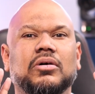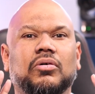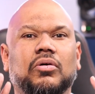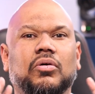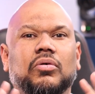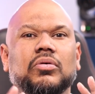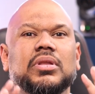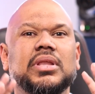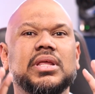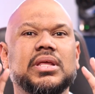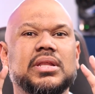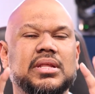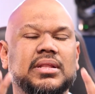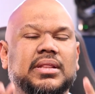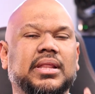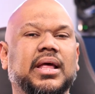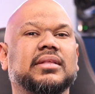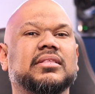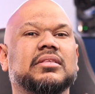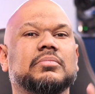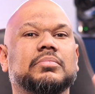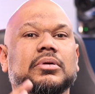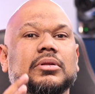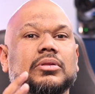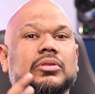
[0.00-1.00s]
only
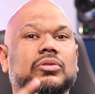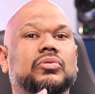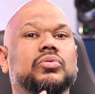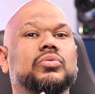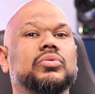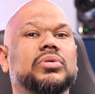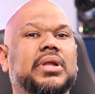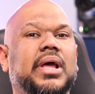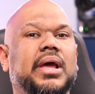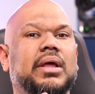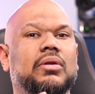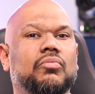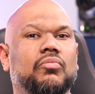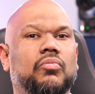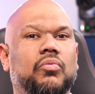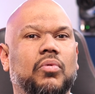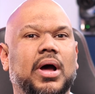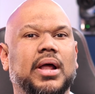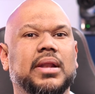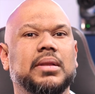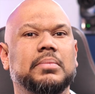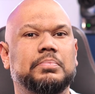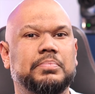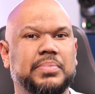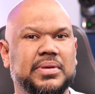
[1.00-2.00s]
detectable to that
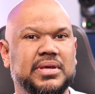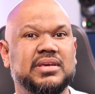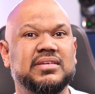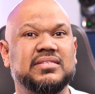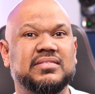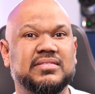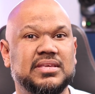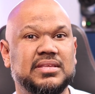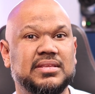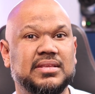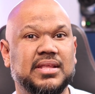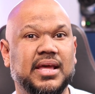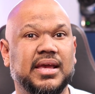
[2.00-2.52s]
one PC